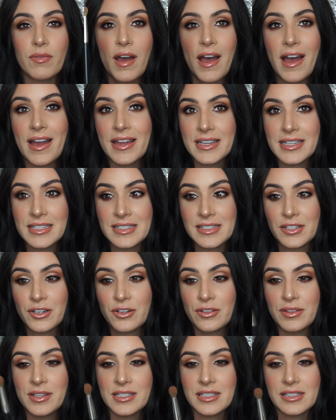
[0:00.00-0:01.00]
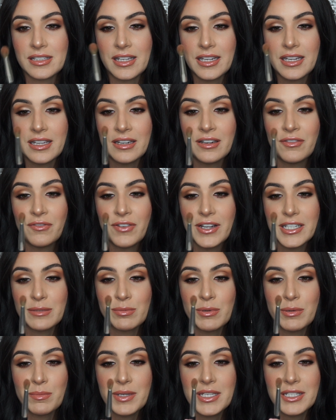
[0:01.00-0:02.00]
I consider this like an
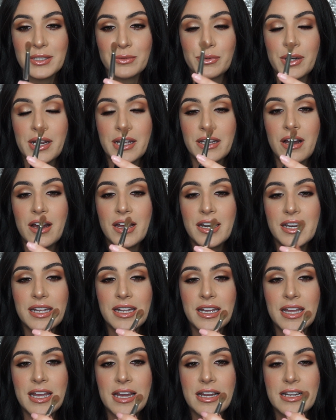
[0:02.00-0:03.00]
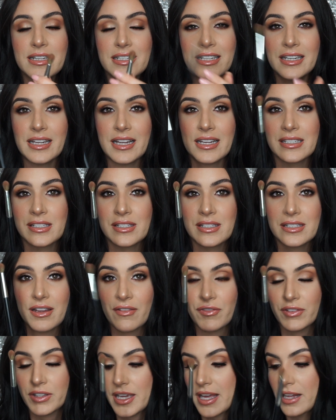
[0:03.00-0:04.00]
investment piece when I got it, and it has
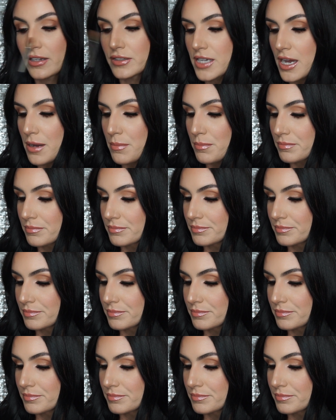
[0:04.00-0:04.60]
definitely held up.